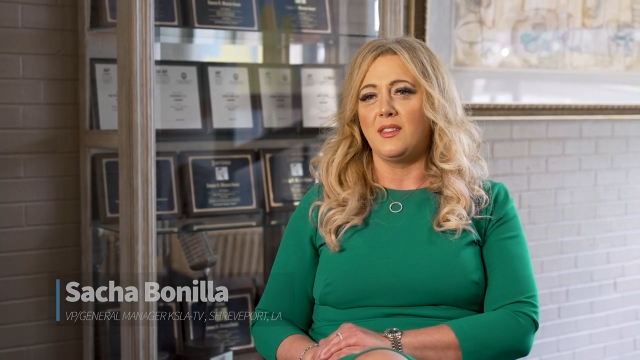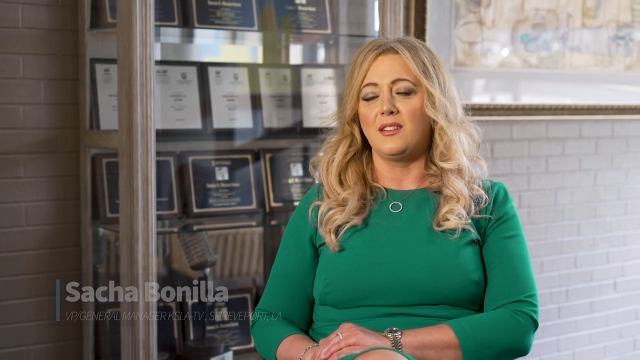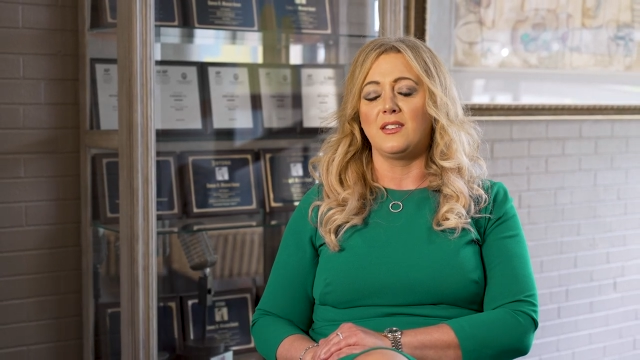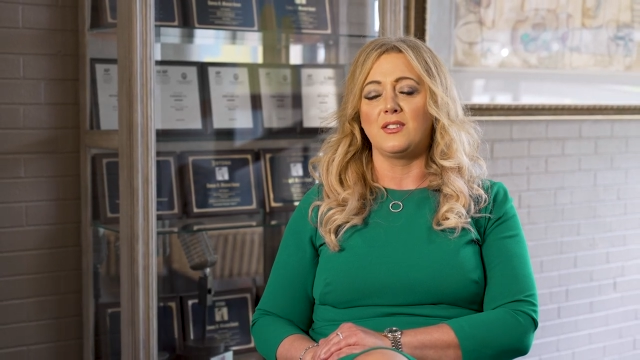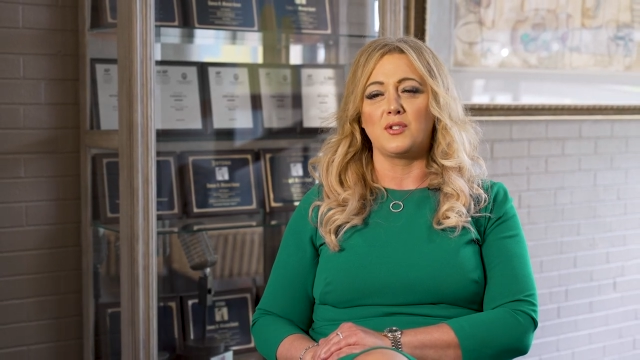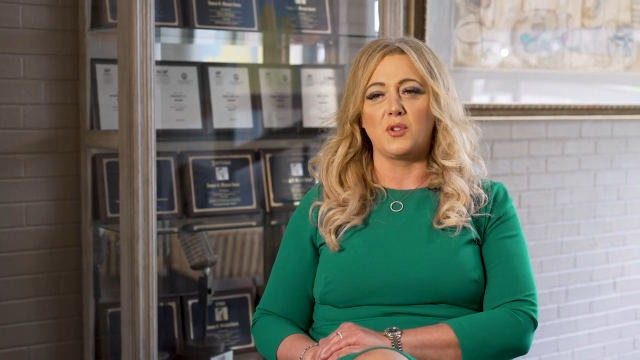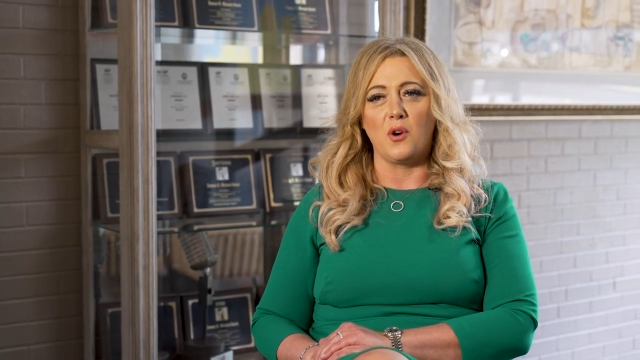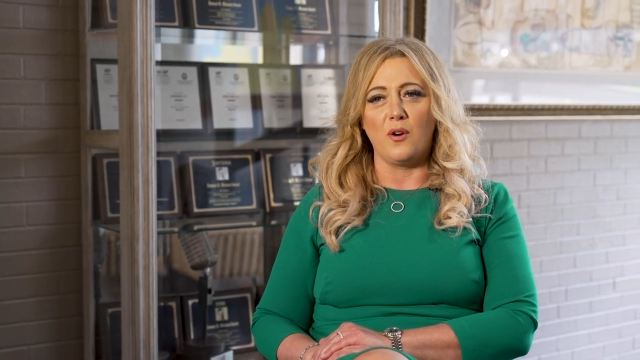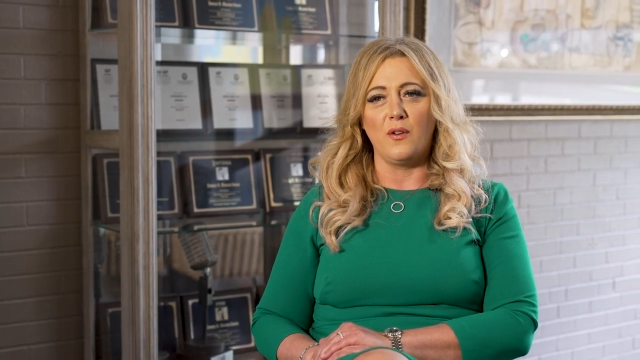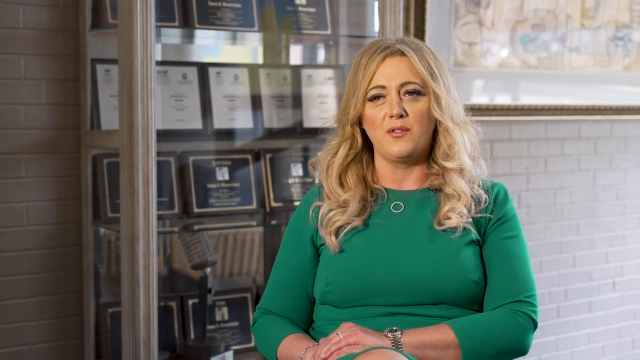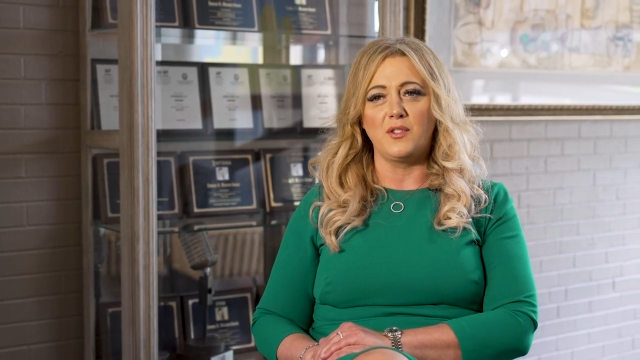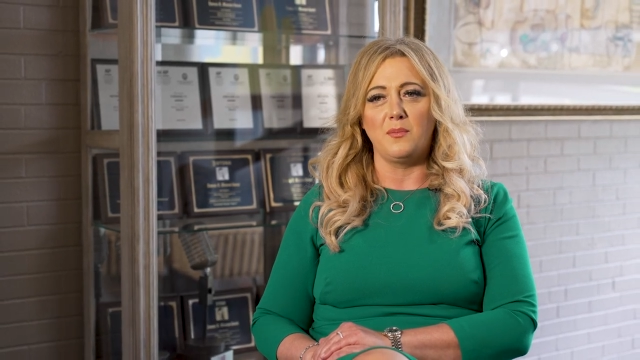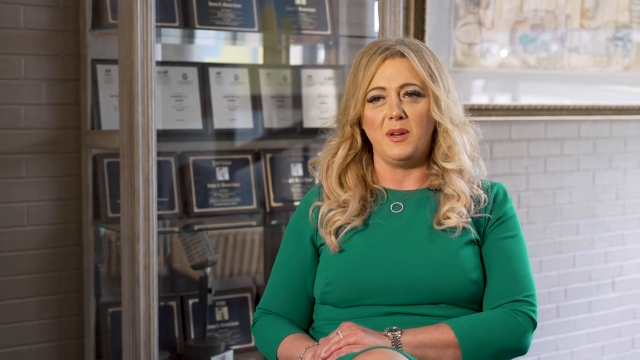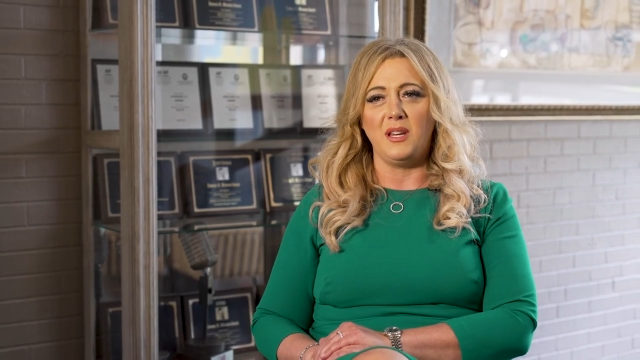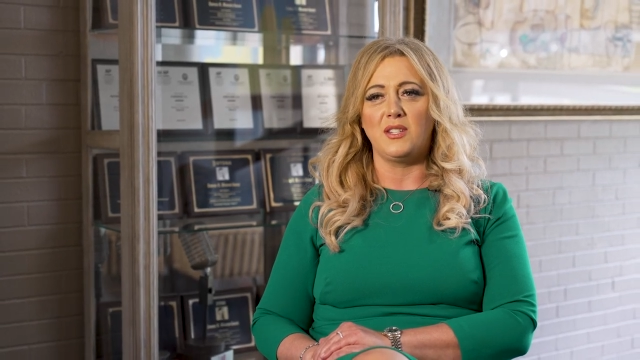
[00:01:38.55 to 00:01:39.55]
that
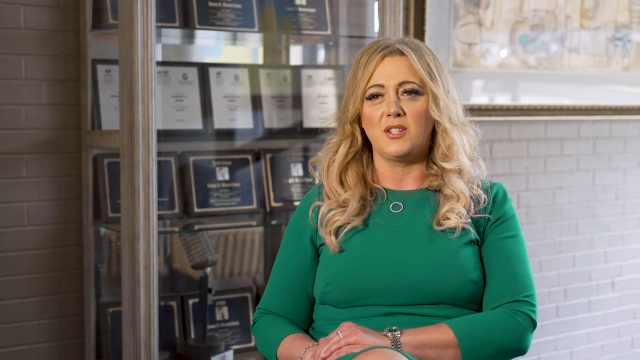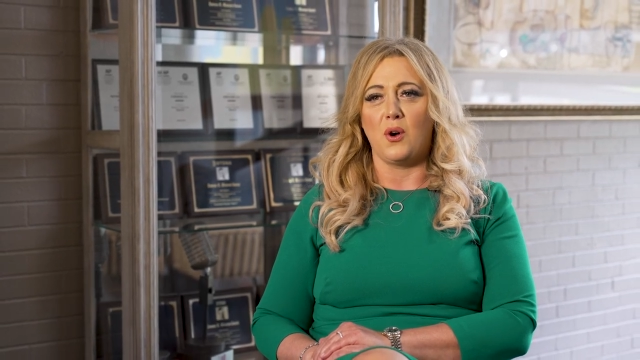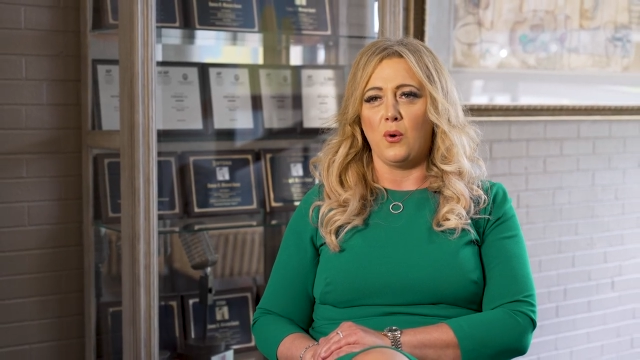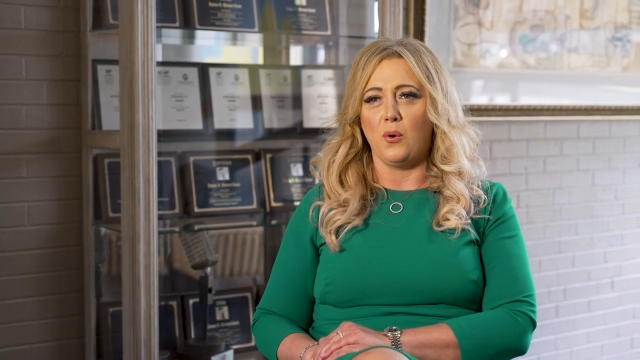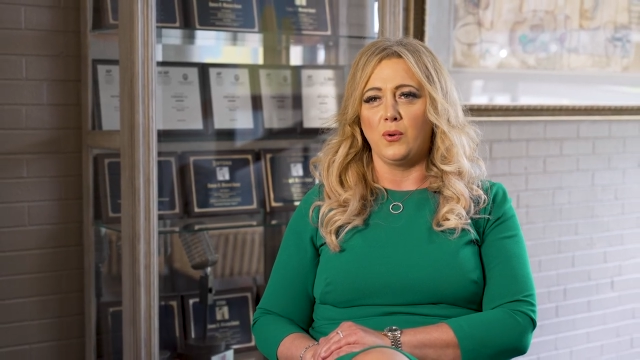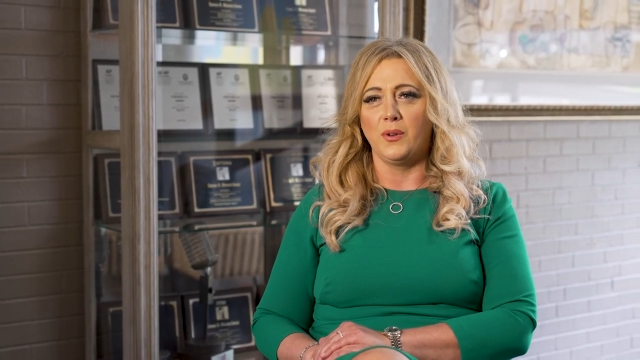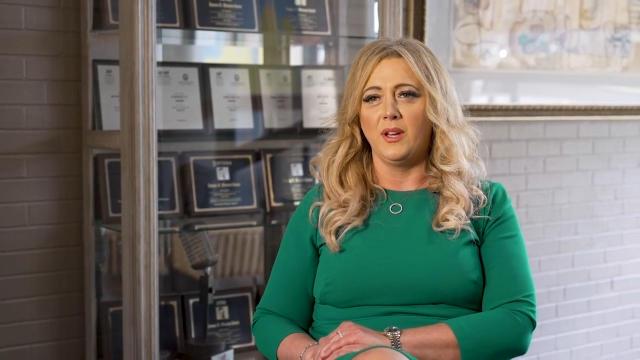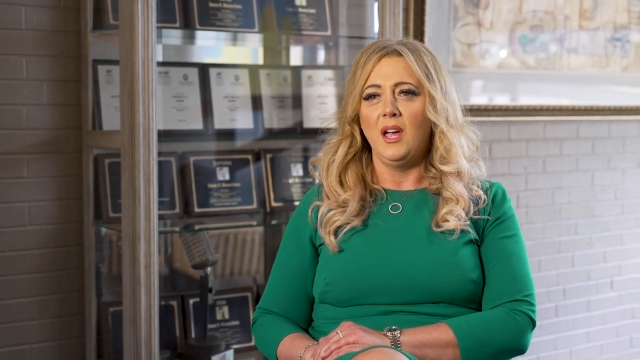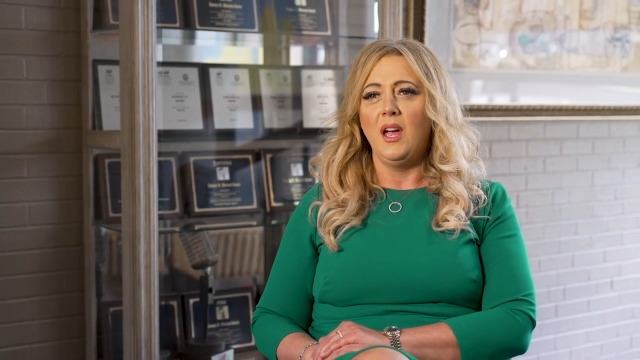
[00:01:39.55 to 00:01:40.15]
deserved to be told.